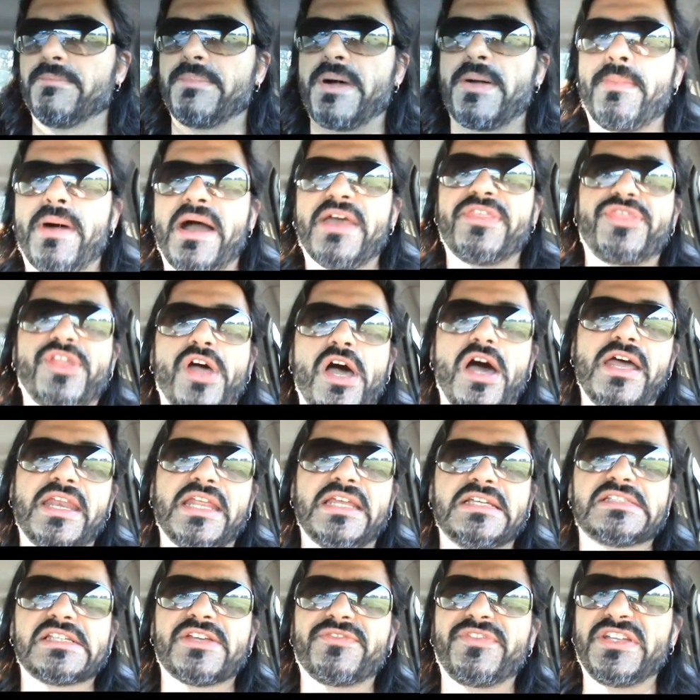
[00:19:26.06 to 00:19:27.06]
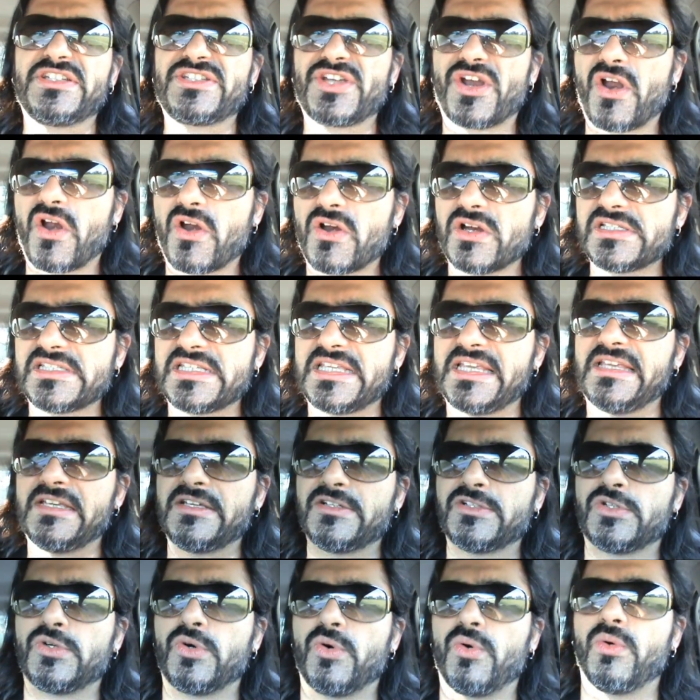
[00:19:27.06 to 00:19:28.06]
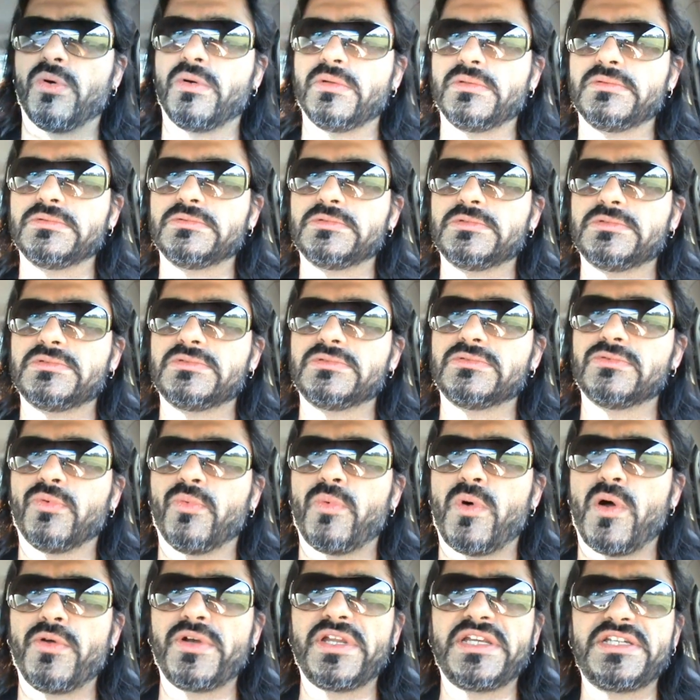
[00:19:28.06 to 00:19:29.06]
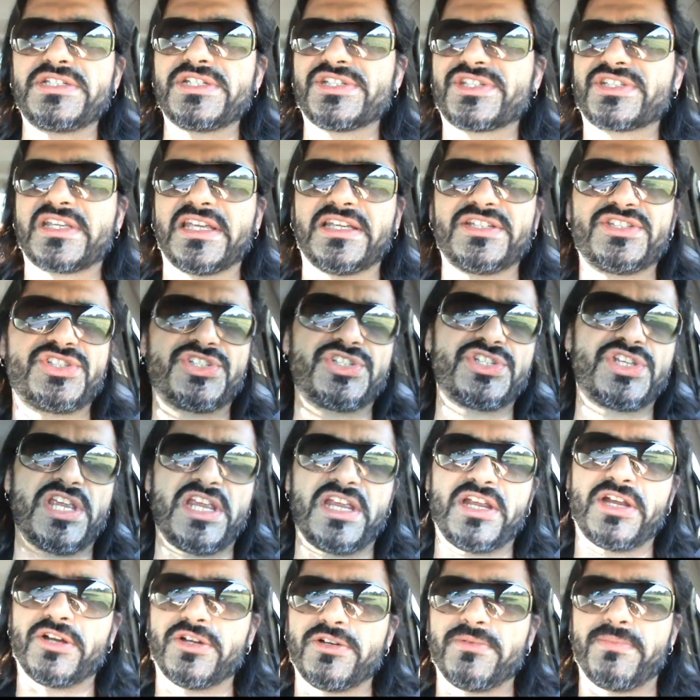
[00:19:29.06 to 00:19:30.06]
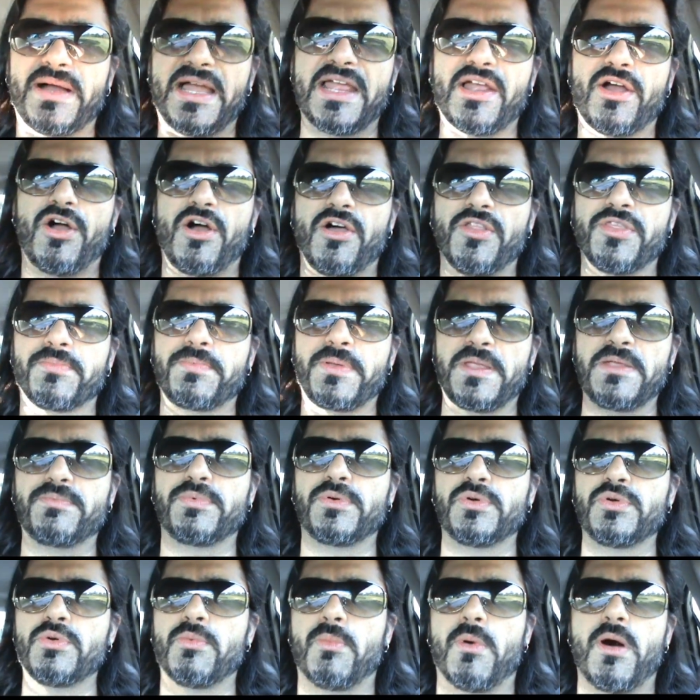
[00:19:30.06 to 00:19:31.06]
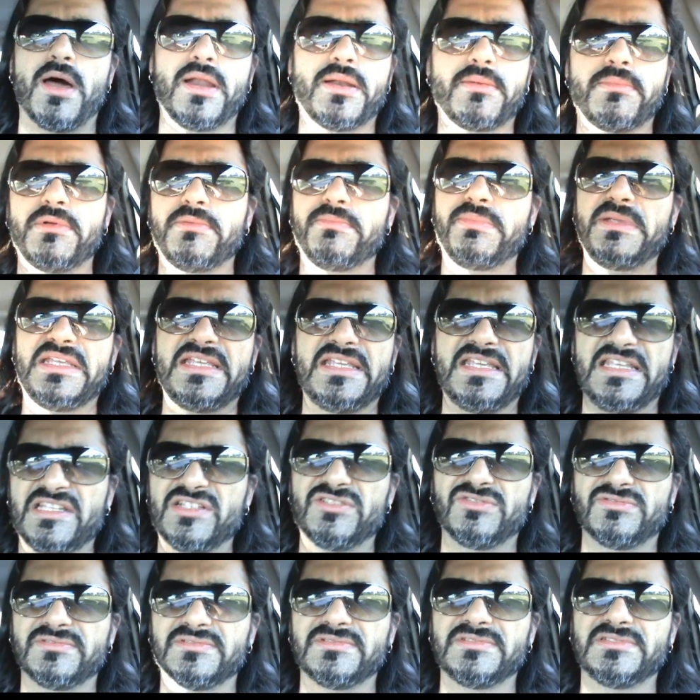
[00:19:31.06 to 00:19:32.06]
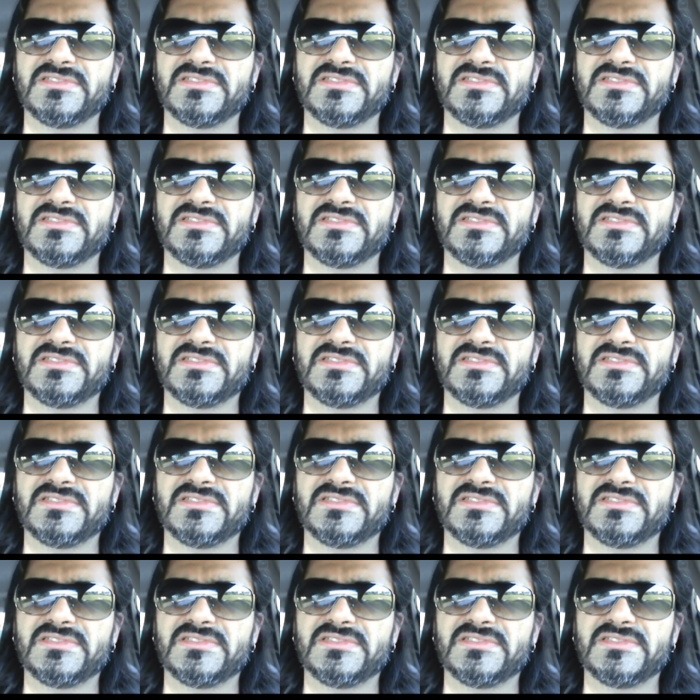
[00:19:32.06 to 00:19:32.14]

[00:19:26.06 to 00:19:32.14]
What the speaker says: But my thought is, if he turns heel, won't he just get cheered by all the people who want him to be heel?